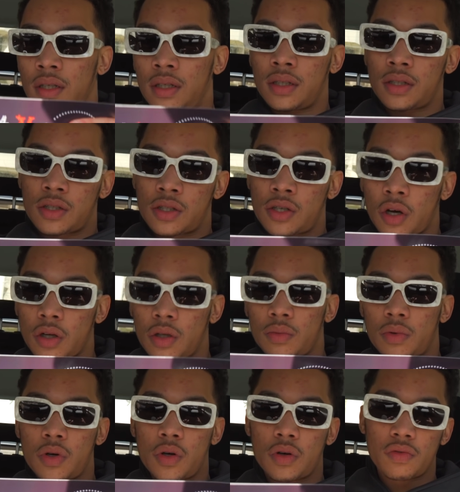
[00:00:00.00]
Probably
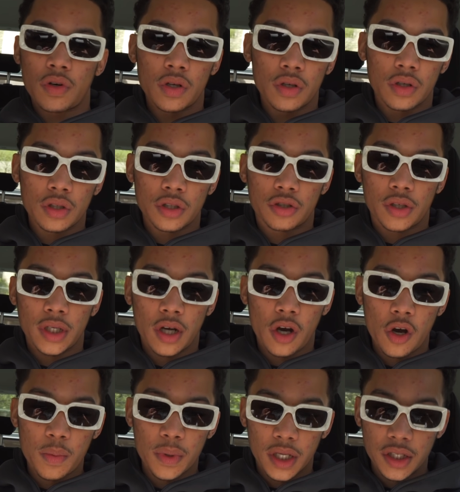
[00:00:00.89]
Tottenham Court Road, Goodge Street,
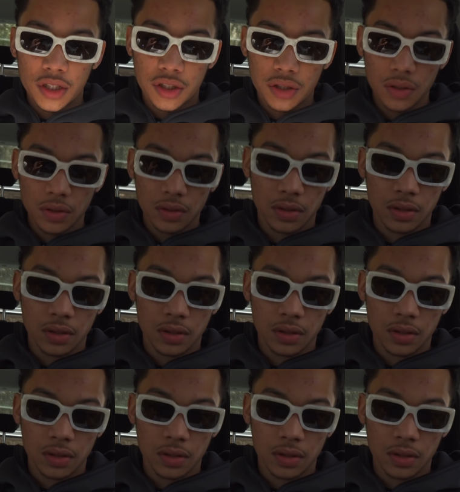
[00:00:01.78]
Holborn. Are you sure?